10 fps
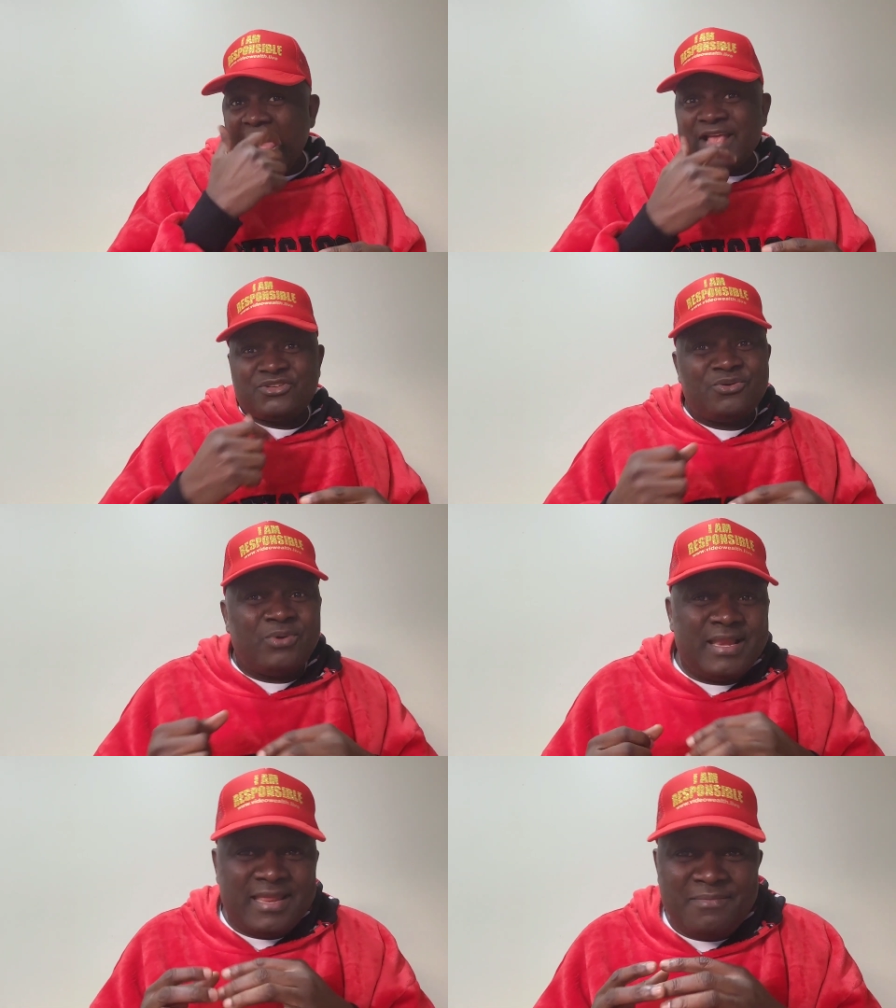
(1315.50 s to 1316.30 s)
and so
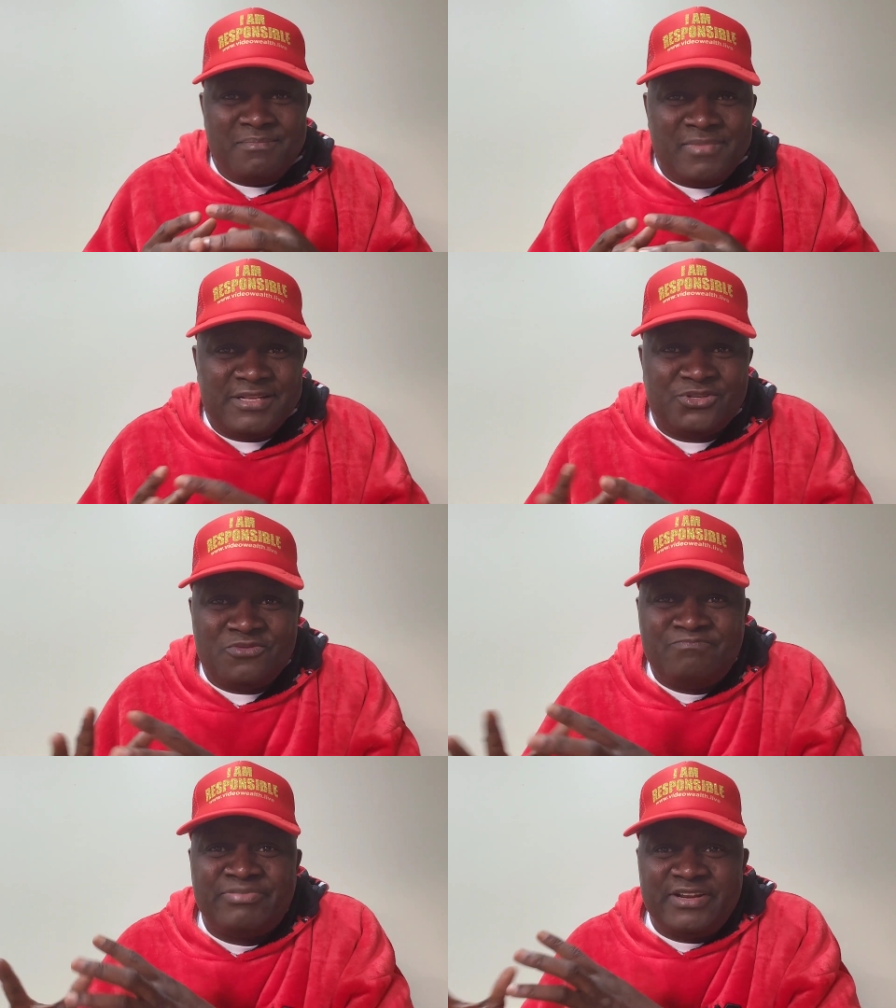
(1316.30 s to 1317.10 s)
when they meet you
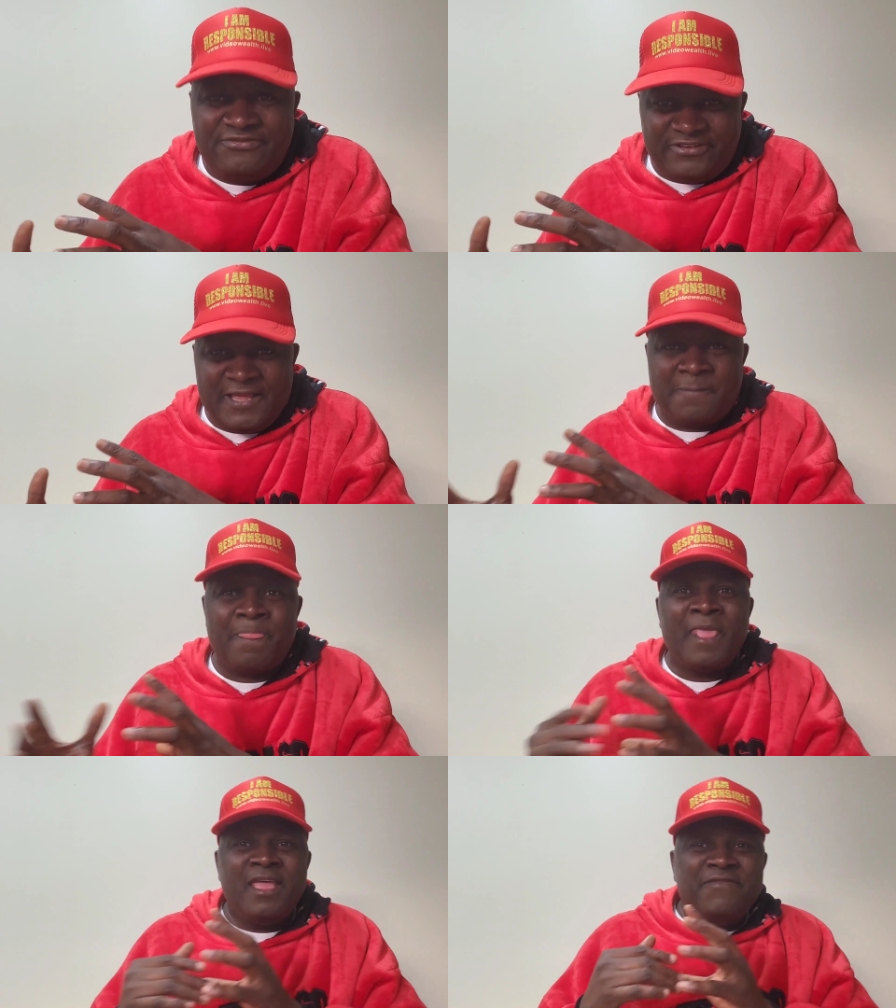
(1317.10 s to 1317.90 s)
briefly
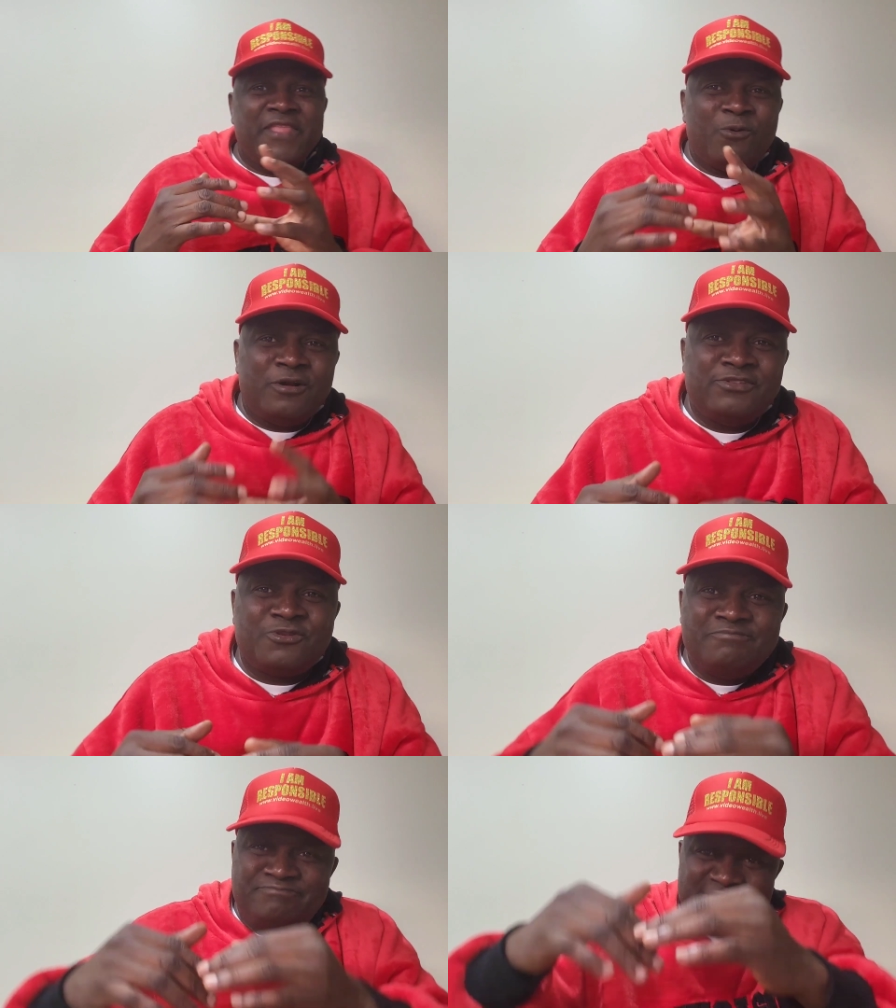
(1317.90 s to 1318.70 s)
they want
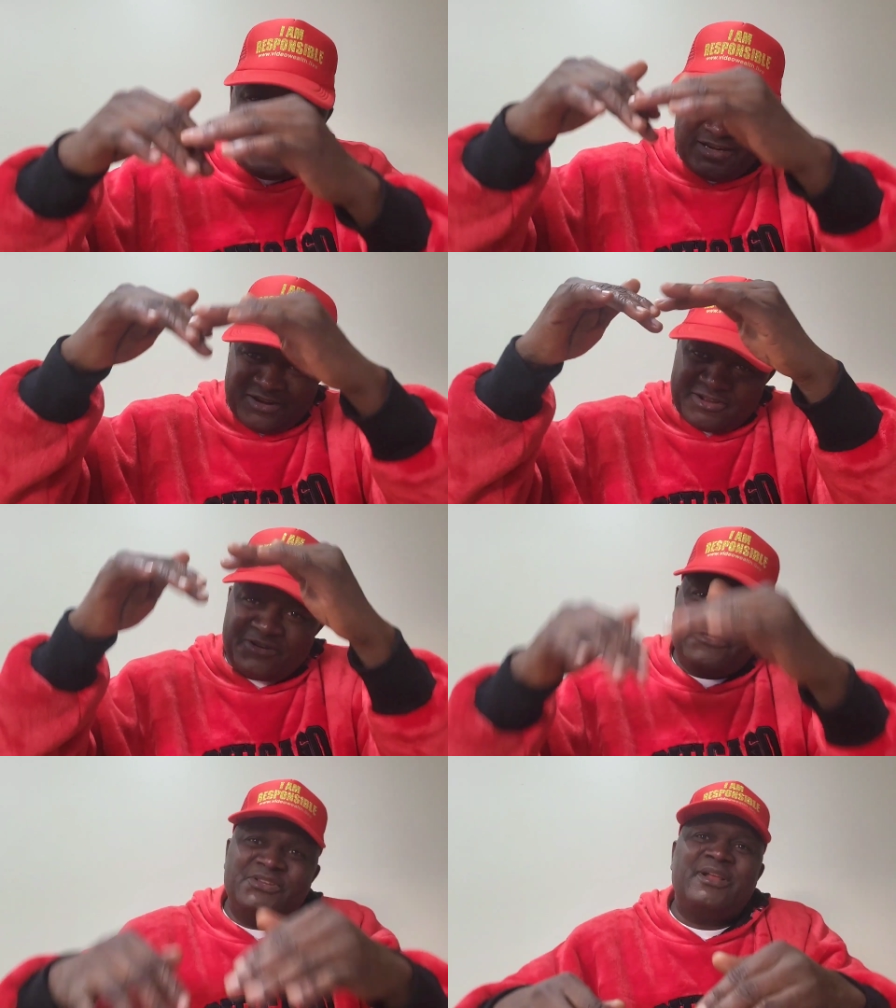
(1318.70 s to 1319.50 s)
to be the lord
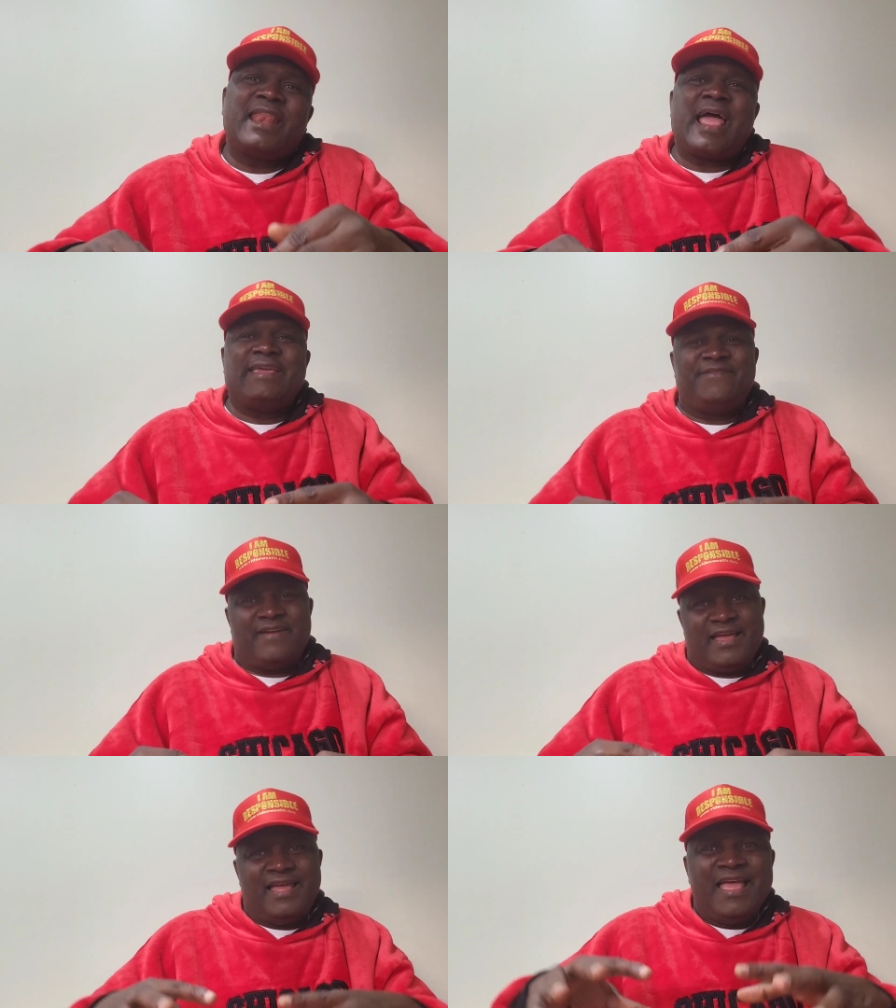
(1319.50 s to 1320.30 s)
of your life
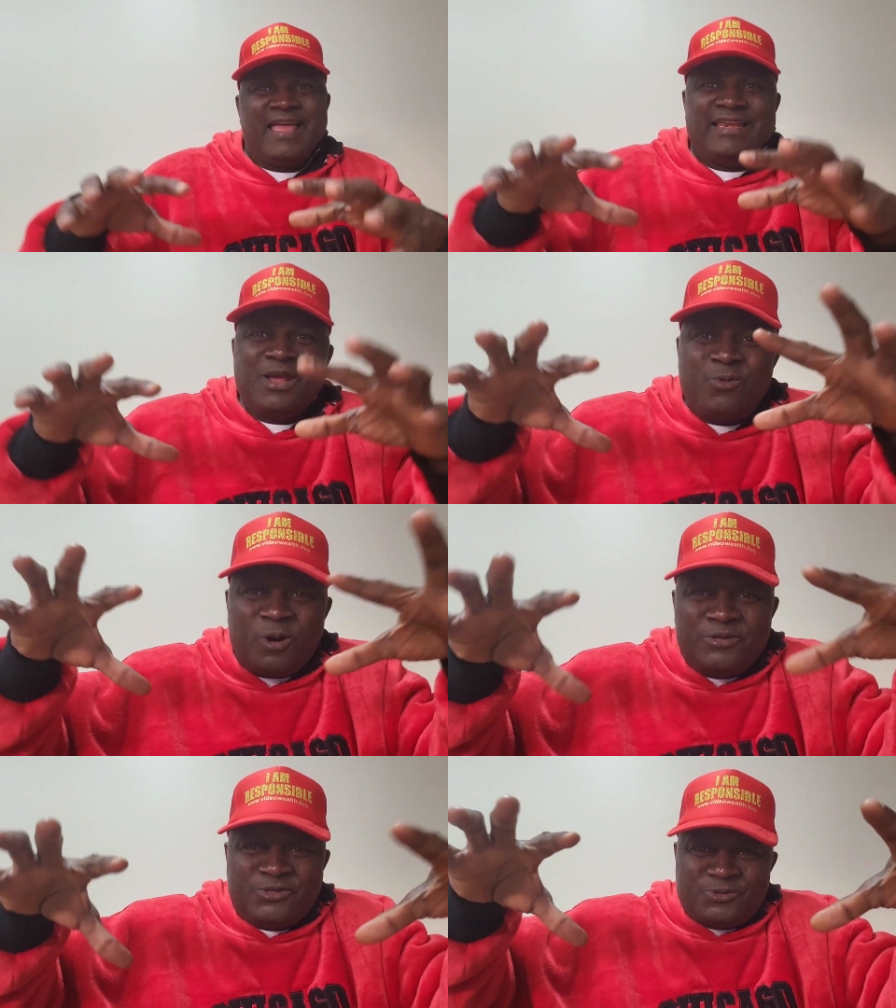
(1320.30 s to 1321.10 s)
they
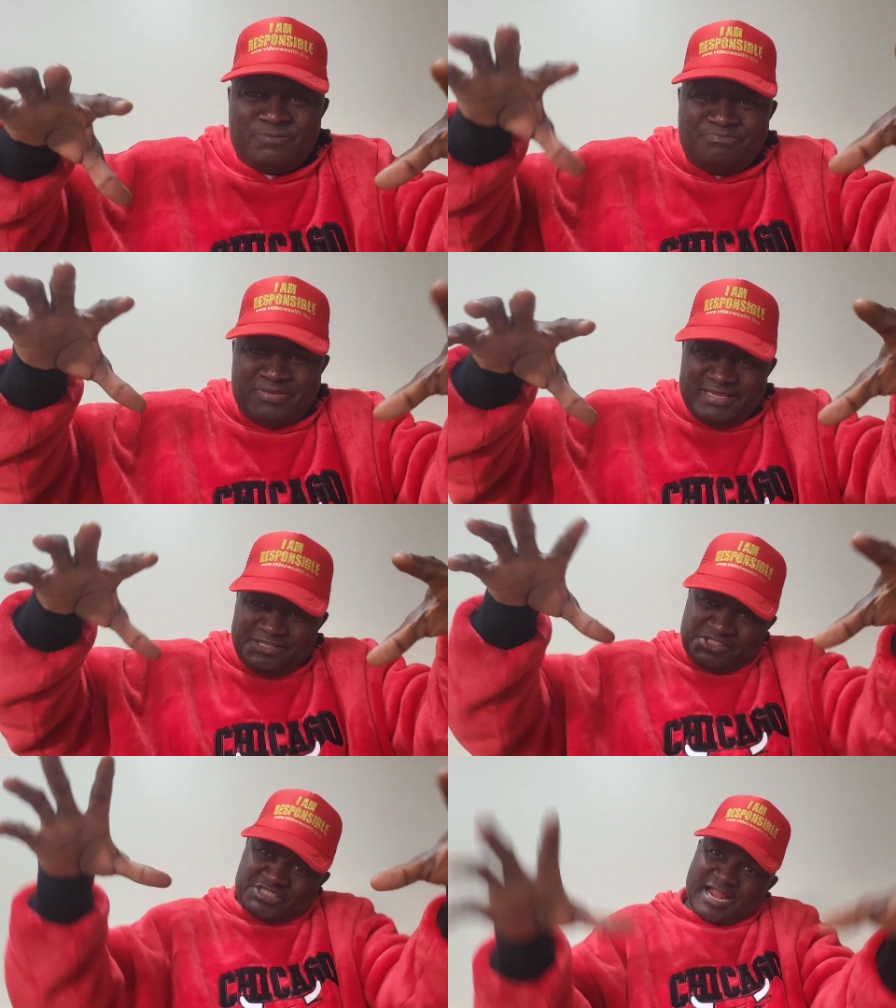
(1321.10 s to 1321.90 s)
want to be
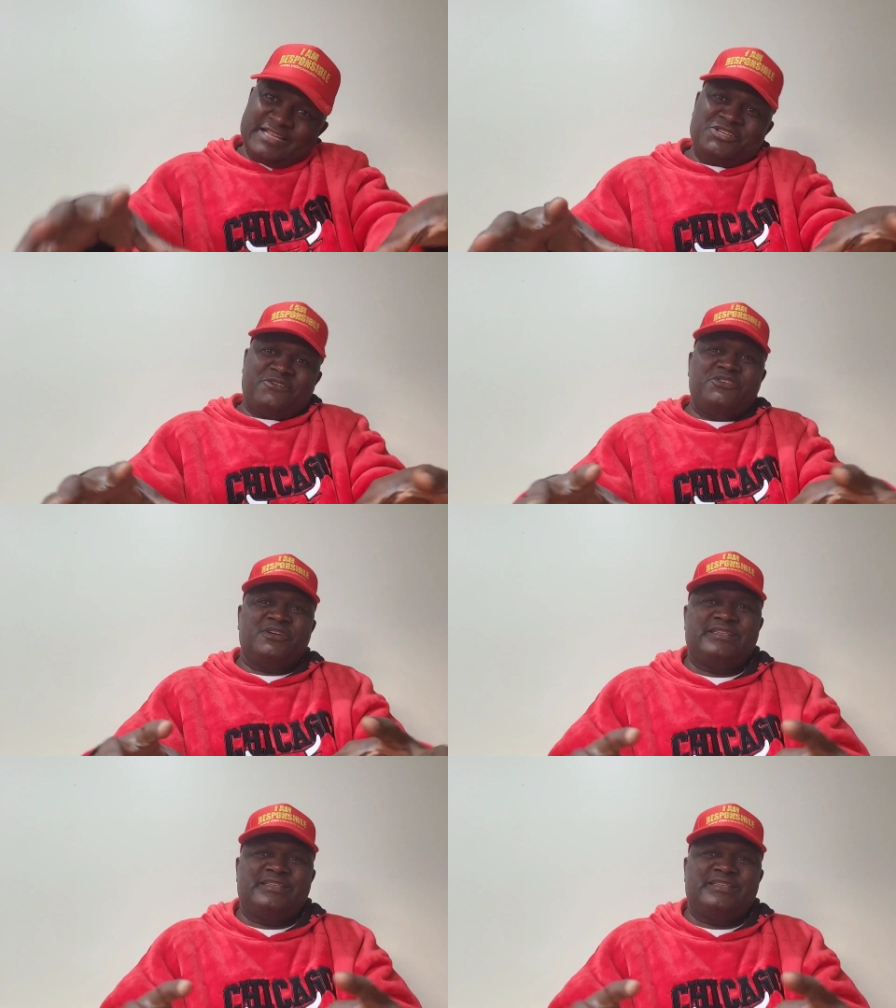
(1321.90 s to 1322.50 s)
in charge of your